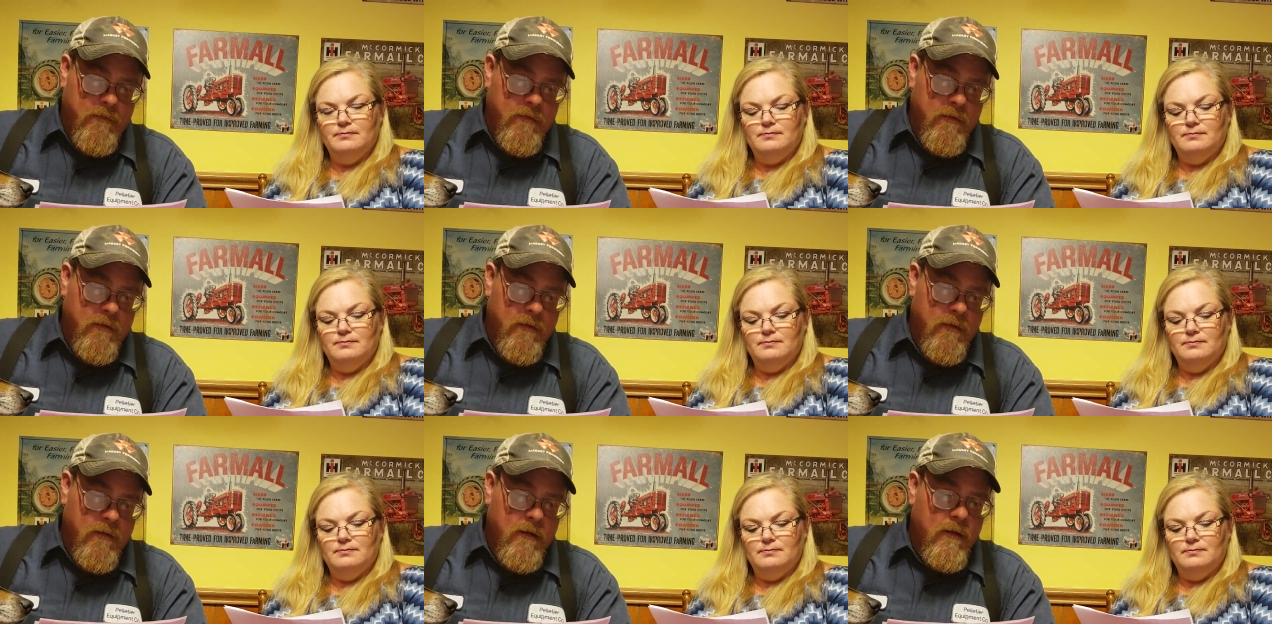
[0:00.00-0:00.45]

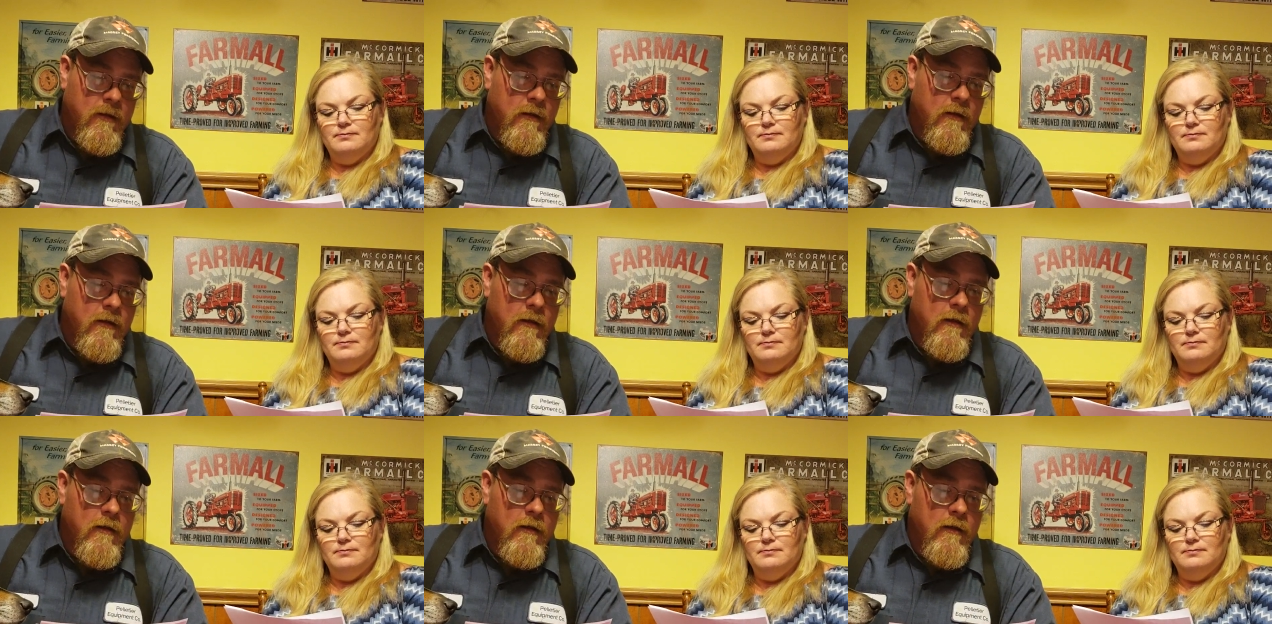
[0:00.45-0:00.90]

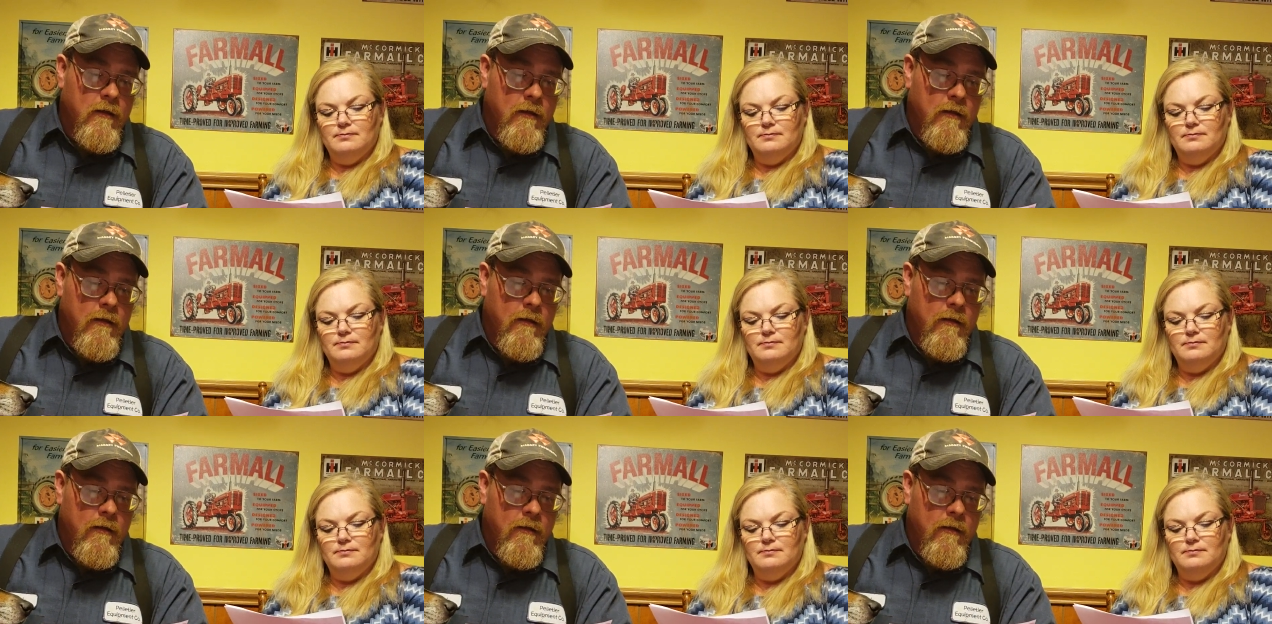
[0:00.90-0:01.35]

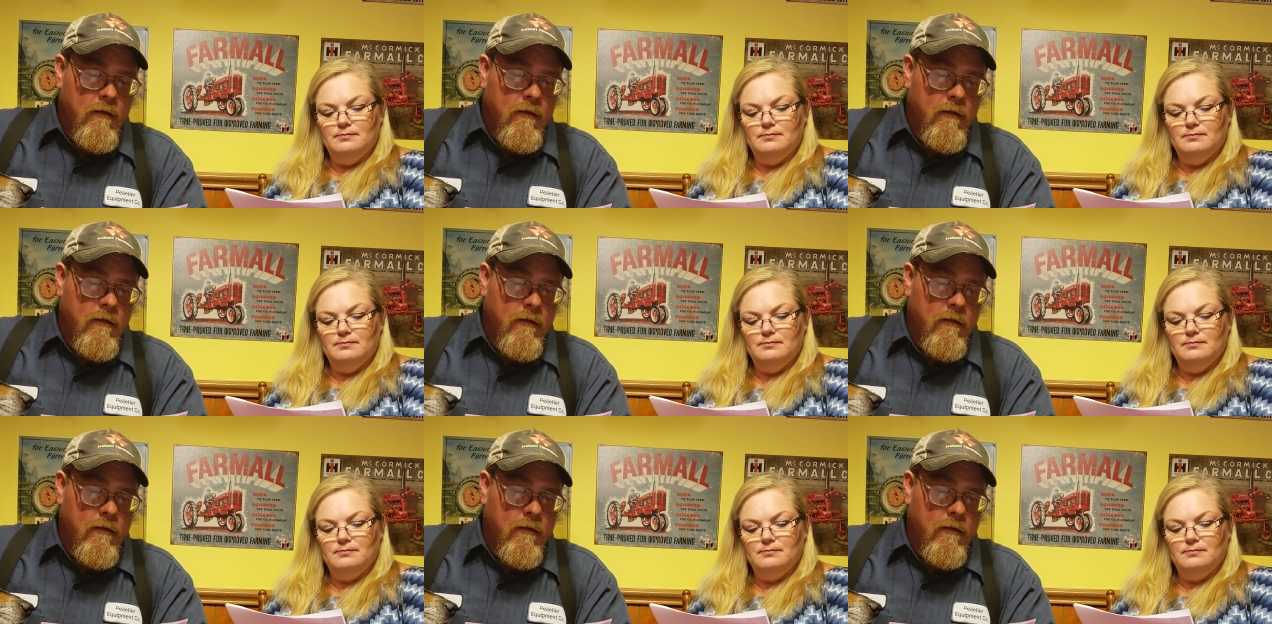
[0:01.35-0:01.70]
(silence)